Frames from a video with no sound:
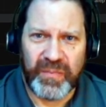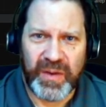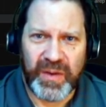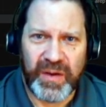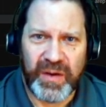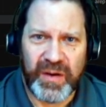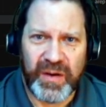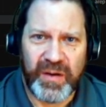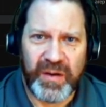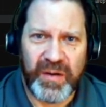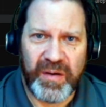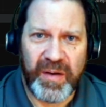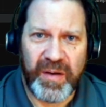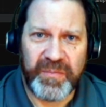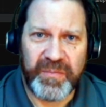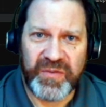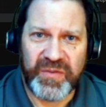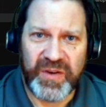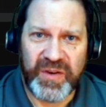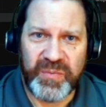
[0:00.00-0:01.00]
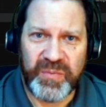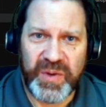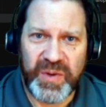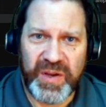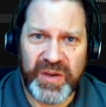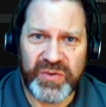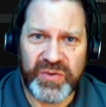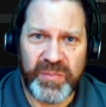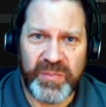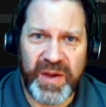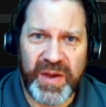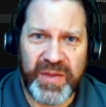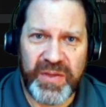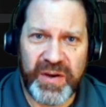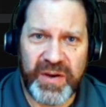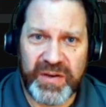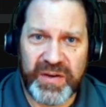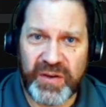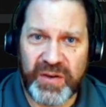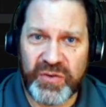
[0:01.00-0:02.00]
FTP is the method.
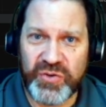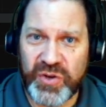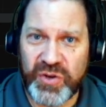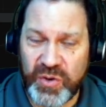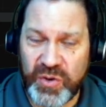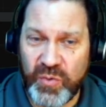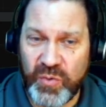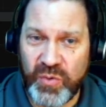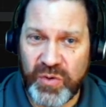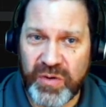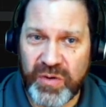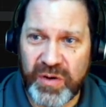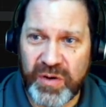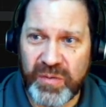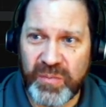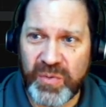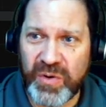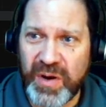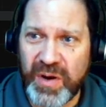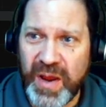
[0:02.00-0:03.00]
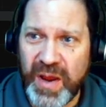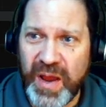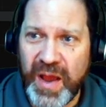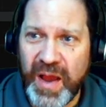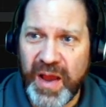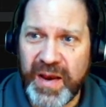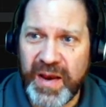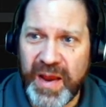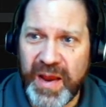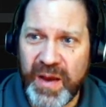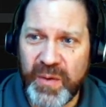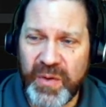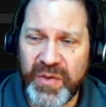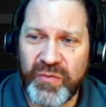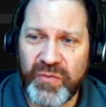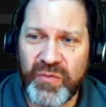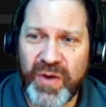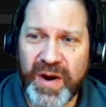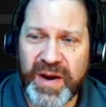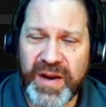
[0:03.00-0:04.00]
It tells you the order number. Now on the
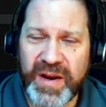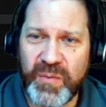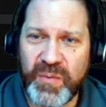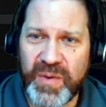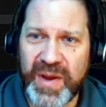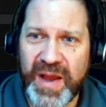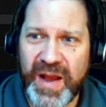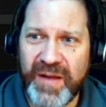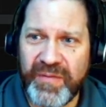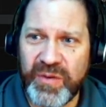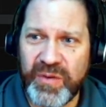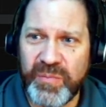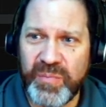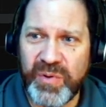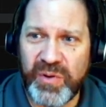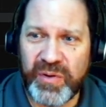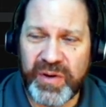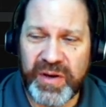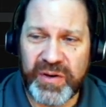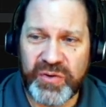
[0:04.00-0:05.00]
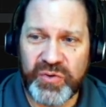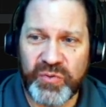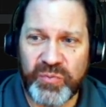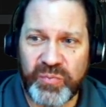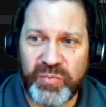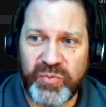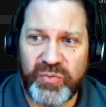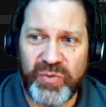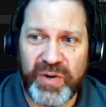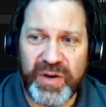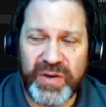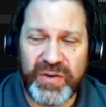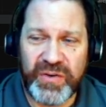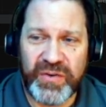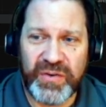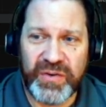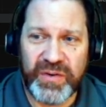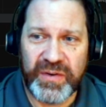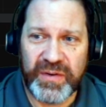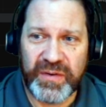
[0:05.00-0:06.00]
right here we have the ability to
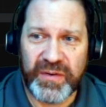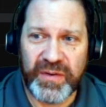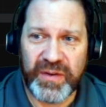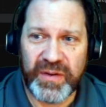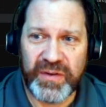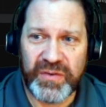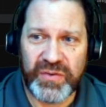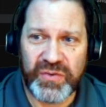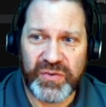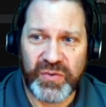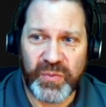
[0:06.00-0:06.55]
print this, so